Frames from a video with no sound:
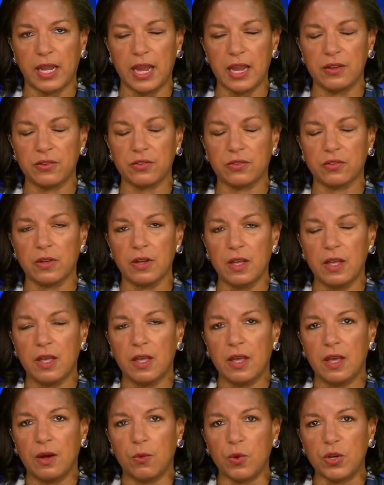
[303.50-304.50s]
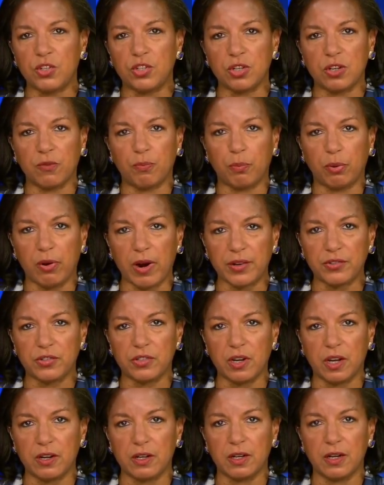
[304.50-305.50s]
case. We should have
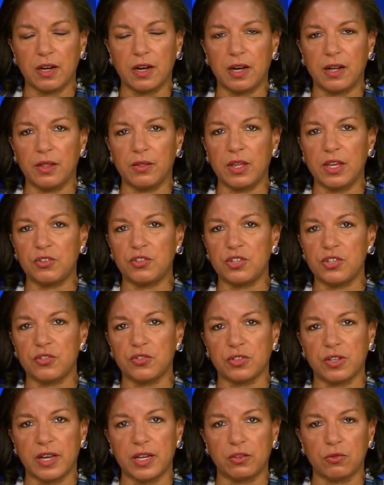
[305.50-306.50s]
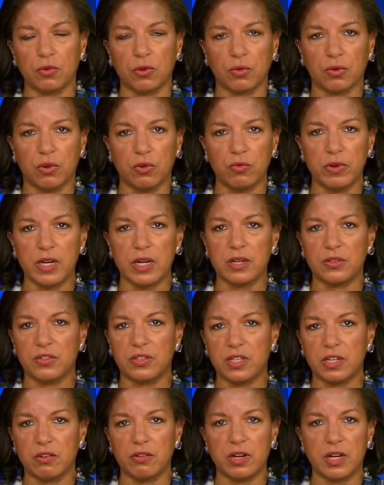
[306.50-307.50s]
pressed on issues like North Korea,
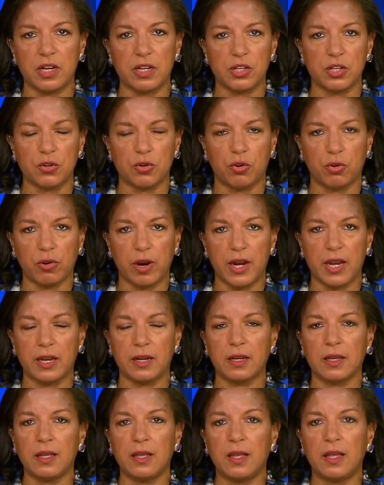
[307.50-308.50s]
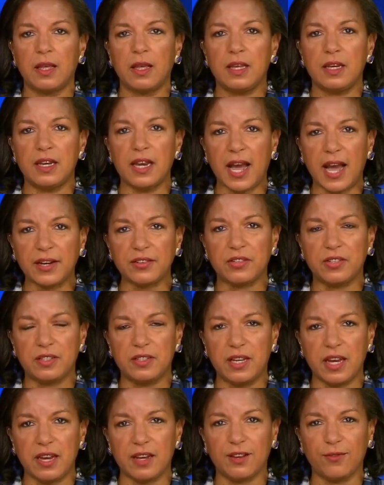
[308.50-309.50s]
Syria, Ukraine, not
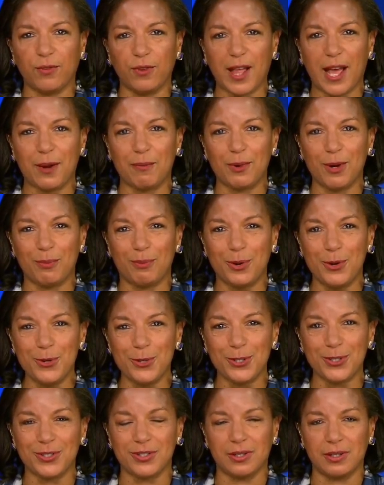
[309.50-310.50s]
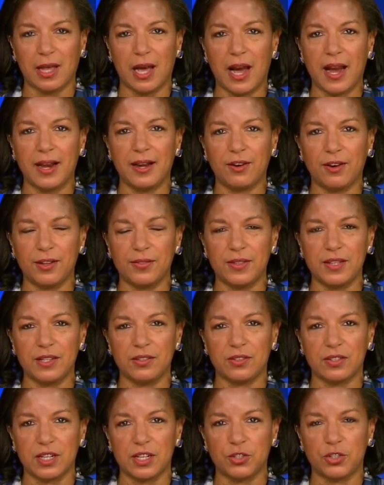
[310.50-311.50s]
take Vladimir Putin's line on
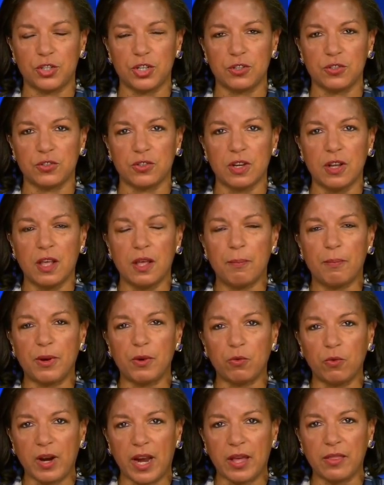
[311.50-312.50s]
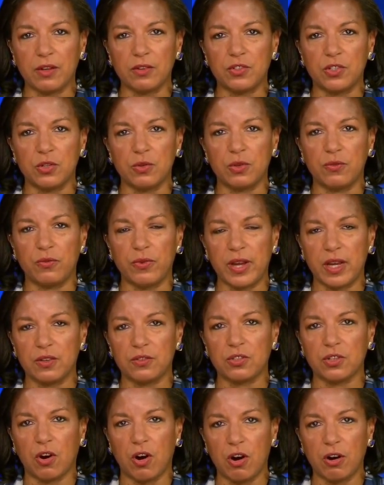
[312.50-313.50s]
these issues, but rather to
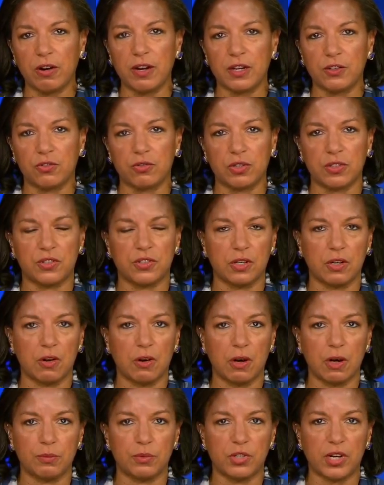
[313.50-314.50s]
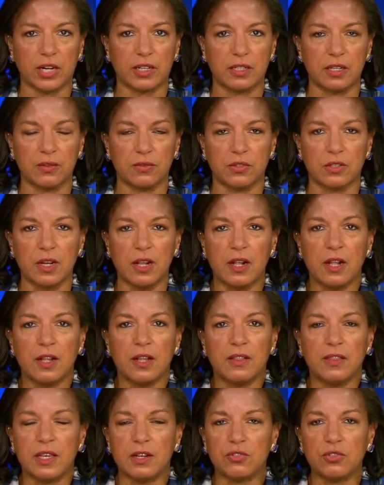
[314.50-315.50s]
advance our interests and our objectives.
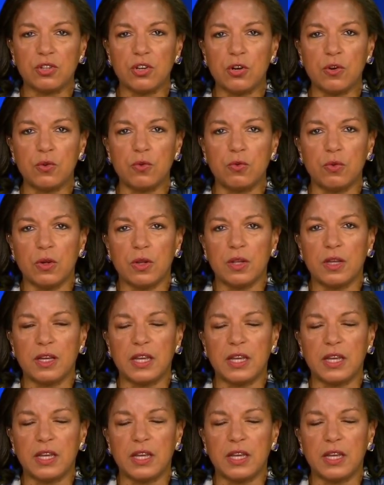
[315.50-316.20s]
There's no